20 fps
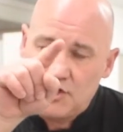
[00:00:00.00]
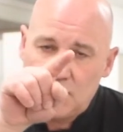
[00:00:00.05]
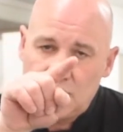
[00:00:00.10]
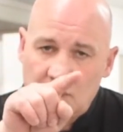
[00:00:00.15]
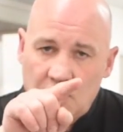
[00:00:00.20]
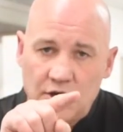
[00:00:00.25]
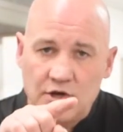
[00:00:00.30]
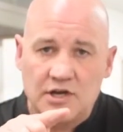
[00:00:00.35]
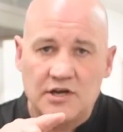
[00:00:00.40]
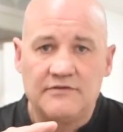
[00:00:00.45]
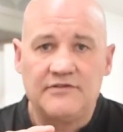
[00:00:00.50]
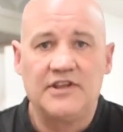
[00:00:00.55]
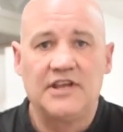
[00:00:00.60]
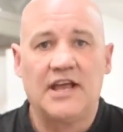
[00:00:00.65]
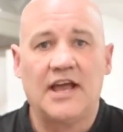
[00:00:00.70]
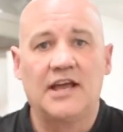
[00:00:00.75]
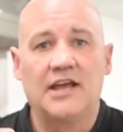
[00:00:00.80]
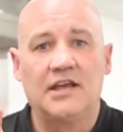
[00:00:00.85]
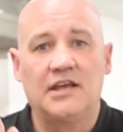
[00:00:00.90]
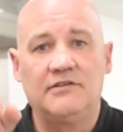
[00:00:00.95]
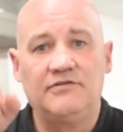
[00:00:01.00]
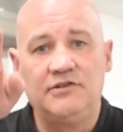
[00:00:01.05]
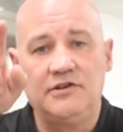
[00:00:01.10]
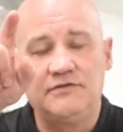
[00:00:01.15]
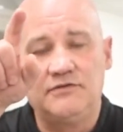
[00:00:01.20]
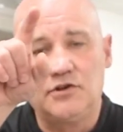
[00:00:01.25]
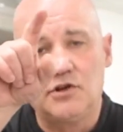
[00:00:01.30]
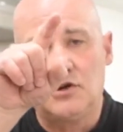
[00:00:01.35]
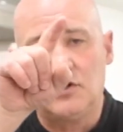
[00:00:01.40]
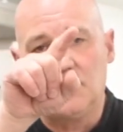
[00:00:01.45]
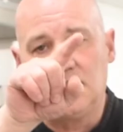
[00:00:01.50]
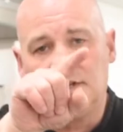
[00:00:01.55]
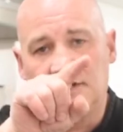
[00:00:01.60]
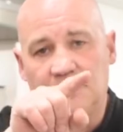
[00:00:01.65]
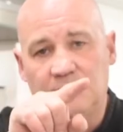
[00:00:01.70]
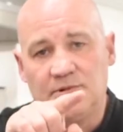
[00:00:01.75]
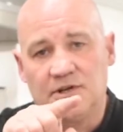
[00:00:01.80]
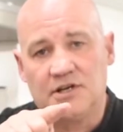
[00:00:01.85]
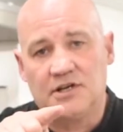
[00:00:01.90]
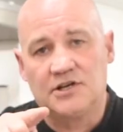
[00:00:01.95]
yolk of the egg, if you've got a
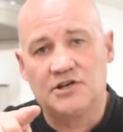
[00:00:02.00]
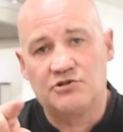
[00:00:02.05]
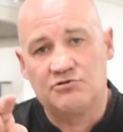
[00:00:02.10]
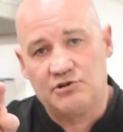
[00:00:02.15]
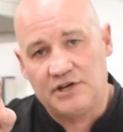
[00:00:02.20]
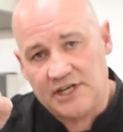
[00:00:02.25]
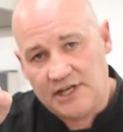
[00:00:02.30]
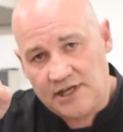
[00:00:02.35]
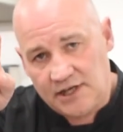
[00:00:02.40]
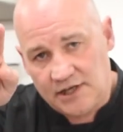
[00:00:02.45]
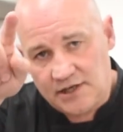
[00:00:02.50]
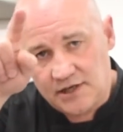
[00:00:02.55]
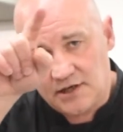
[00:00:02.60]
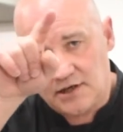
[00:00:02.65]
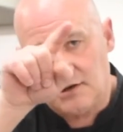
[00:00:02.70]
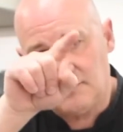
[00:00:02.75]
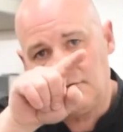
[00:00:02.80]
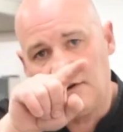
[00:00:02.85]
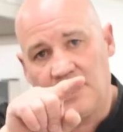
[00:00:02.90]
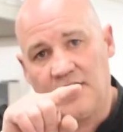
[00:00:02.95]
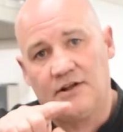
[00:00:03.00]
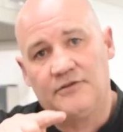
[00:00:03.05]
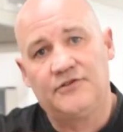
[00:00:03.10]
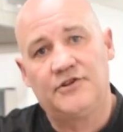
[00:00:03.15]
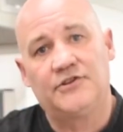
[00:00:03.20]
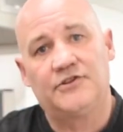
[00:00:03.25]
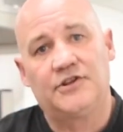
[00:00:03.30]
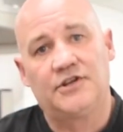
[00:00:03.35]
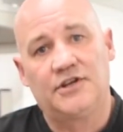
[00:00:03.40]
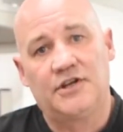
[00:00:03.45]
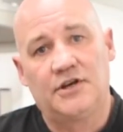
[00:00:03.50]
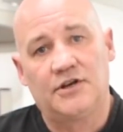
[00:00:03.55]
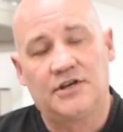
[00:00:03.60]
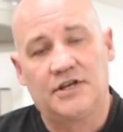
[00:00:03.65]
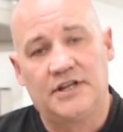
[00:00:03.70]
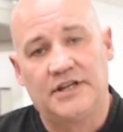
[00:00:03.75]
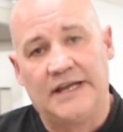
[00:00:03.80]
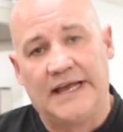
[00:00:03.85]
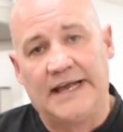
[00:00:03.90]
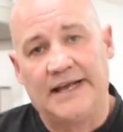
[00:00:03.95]
little bit of green around the yolk
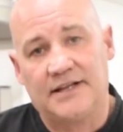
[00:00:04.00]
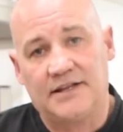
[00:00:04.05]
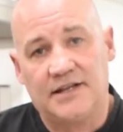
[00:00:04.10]
of the egg,